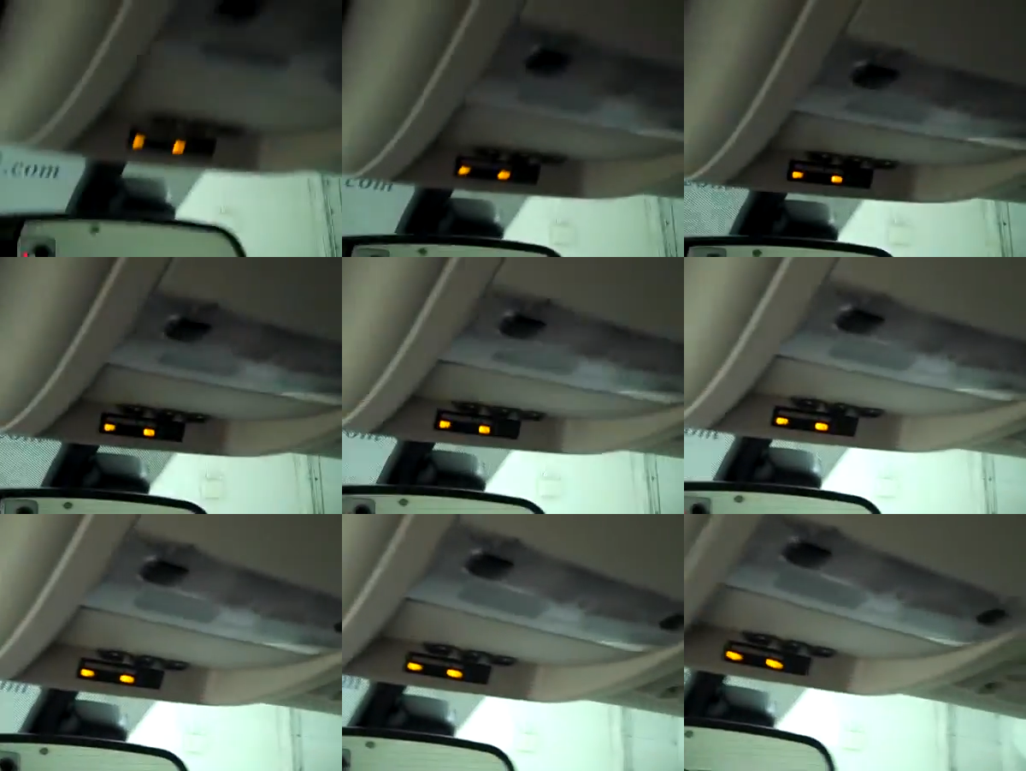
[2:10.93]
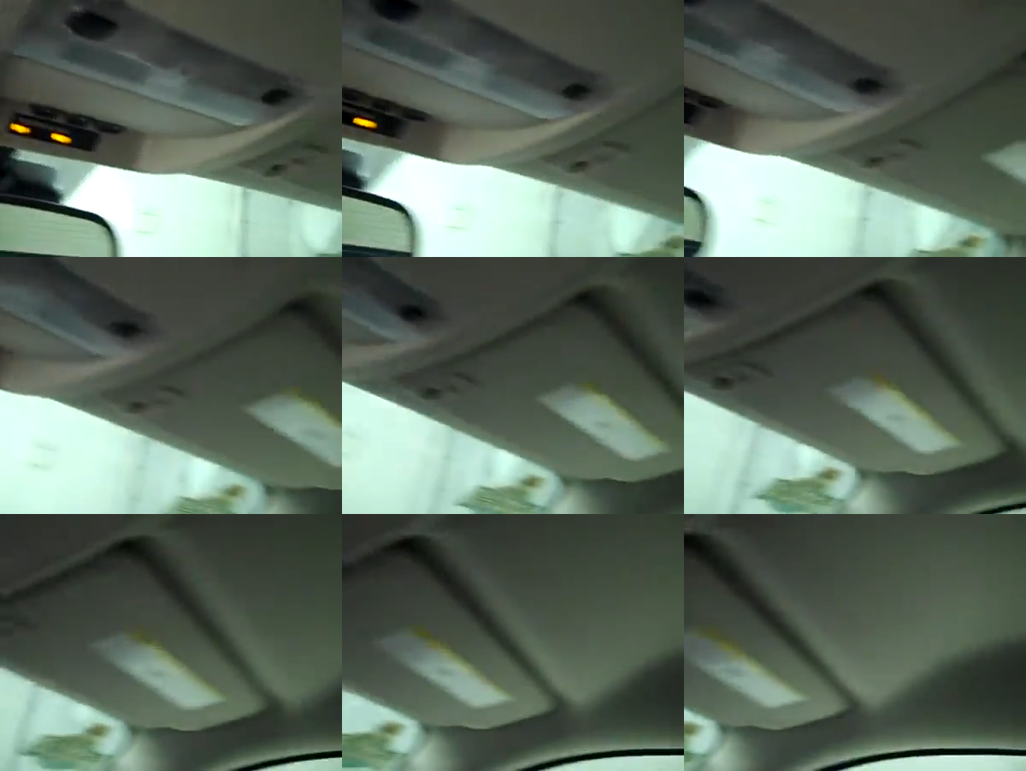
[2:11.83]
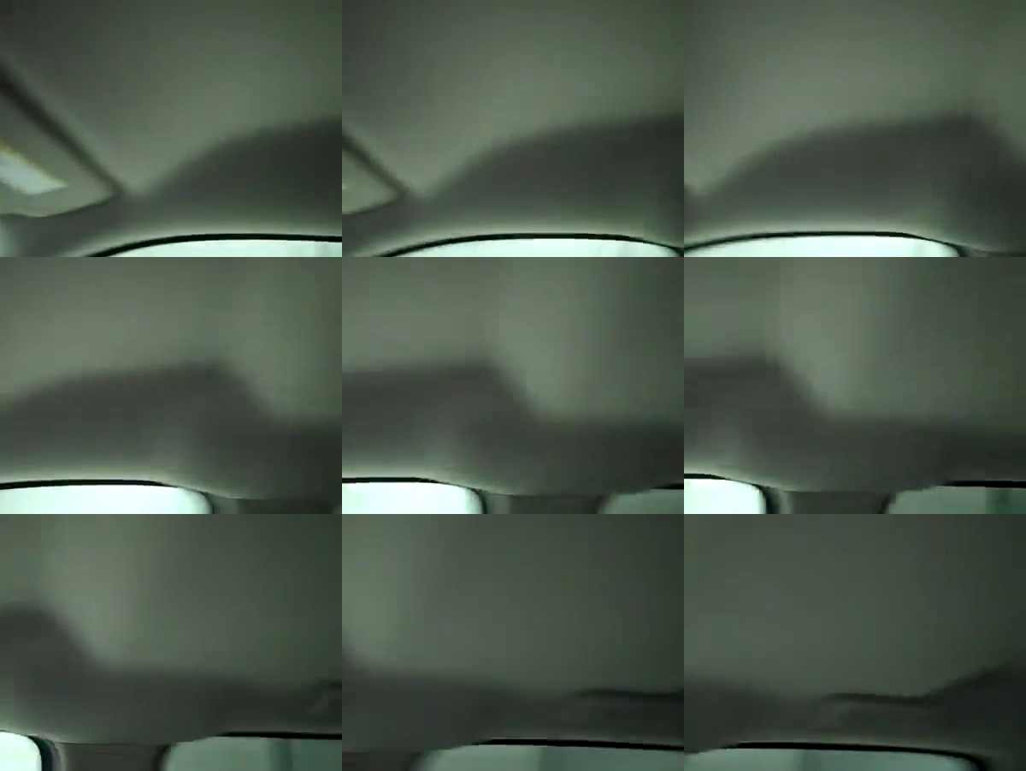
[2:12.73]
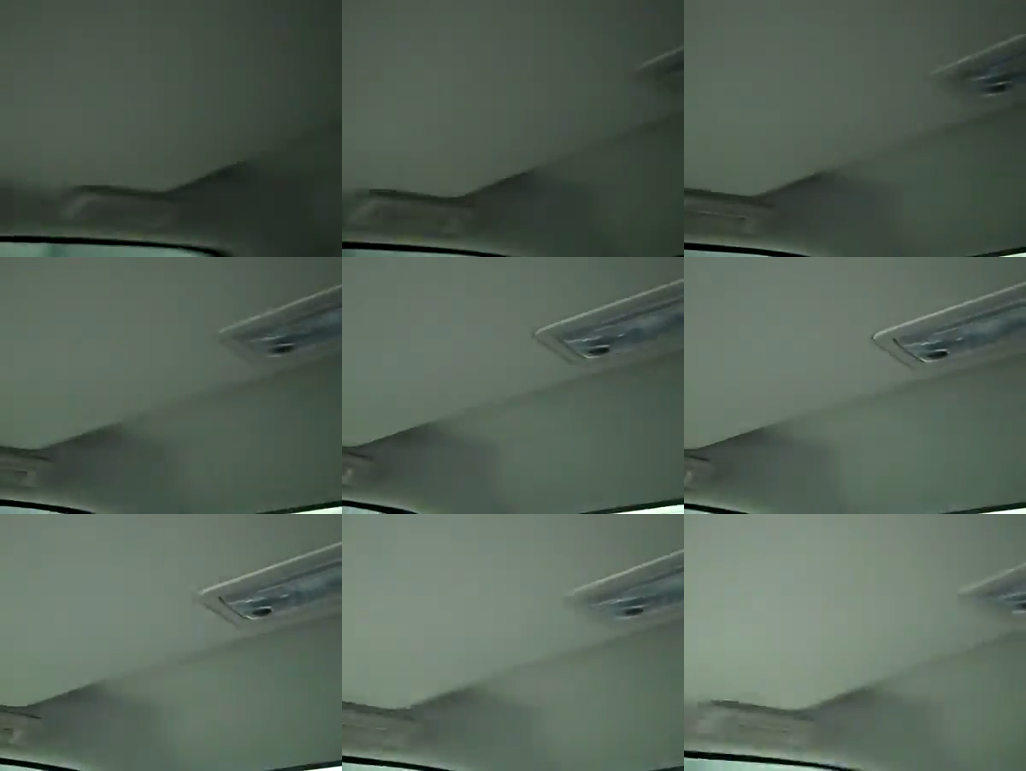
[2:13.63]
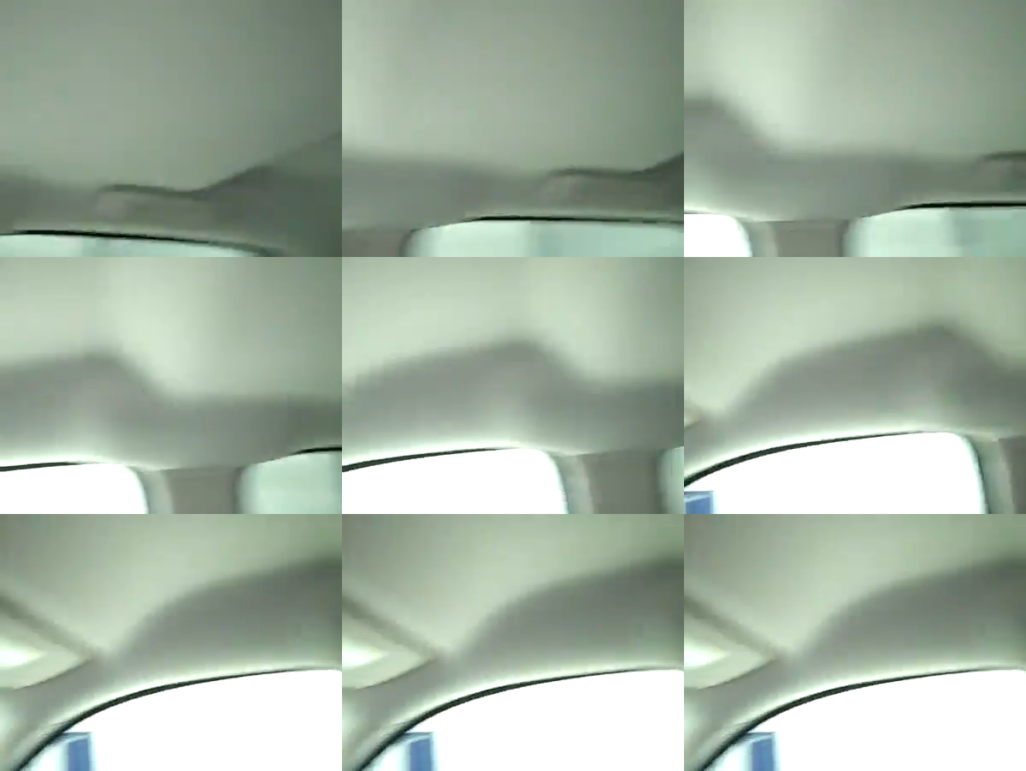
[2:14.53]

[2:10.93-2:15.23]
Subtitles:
(no speaker visible)